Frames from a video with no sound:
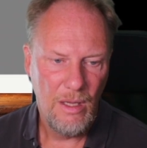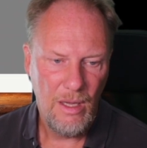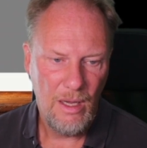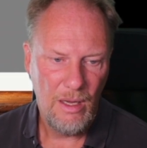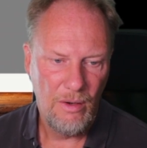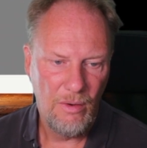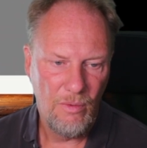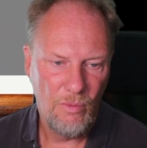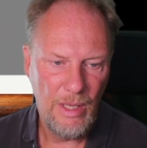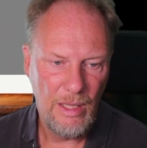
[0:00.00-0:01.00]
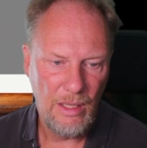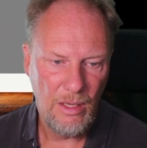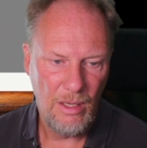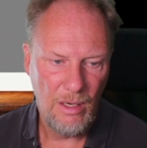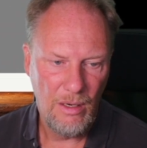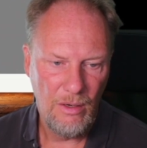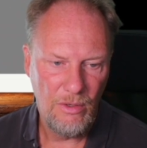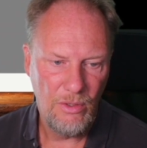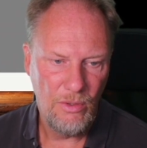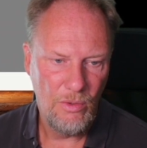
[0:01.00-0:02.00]
And we
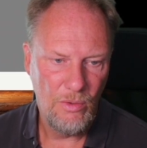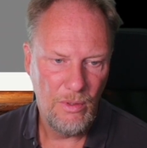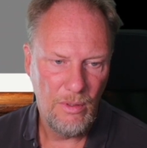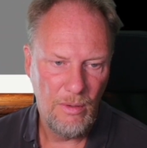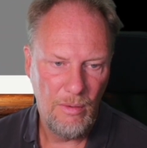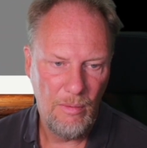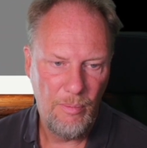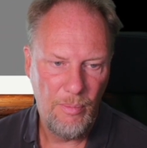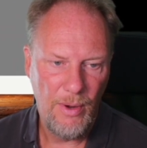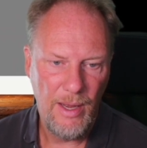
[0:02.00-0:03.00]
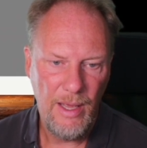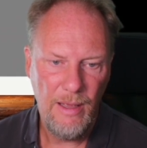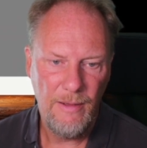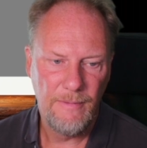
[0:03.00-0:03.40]
can do play.